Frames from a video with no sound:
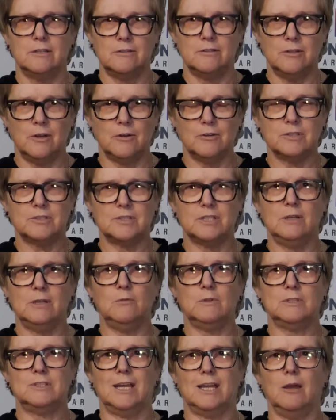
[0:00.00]
noticing
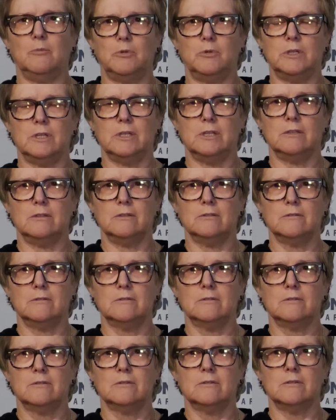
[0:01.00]
what's happening,
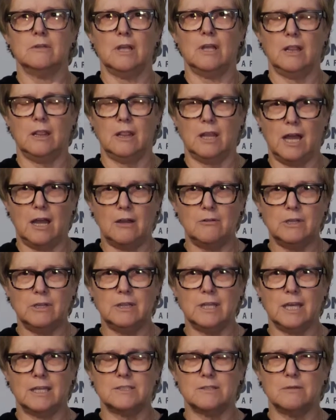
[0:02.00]

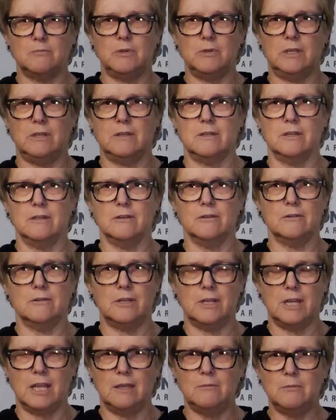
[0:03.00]
allowing that to be there,
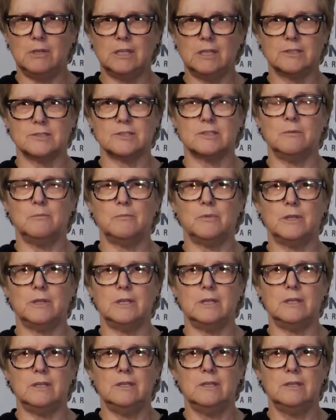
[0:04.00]
naming it
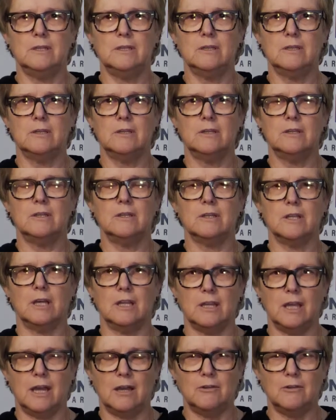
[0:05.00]
simply,
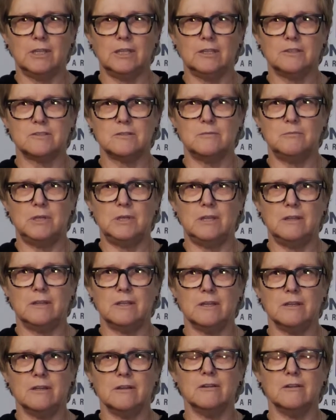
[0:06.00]
allowing it to be
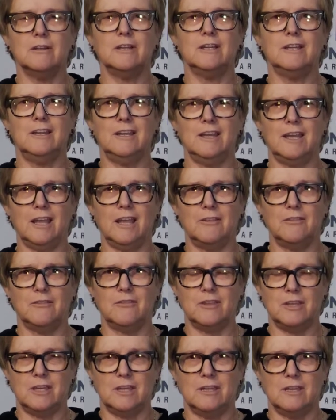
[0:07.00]
there, and
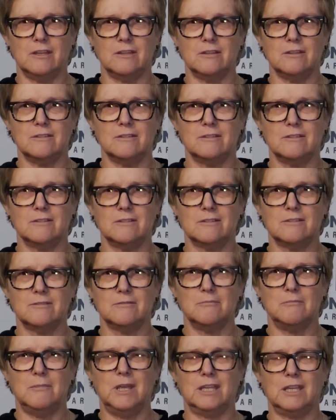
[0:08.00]
then
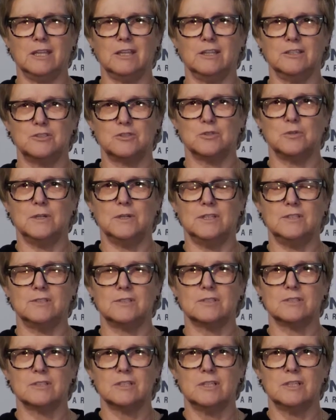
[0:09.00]
making a
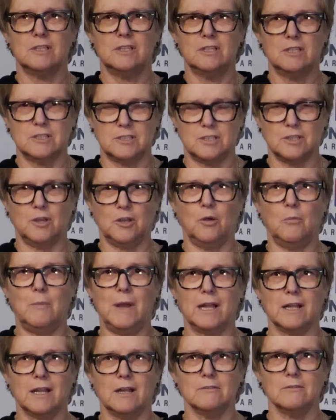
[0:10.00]
choice to go
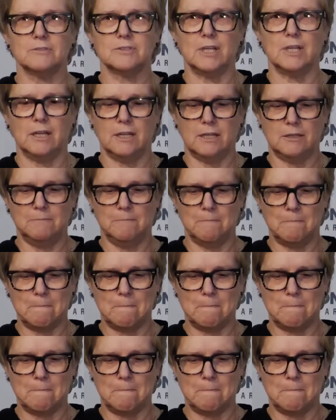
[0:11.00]
back outside.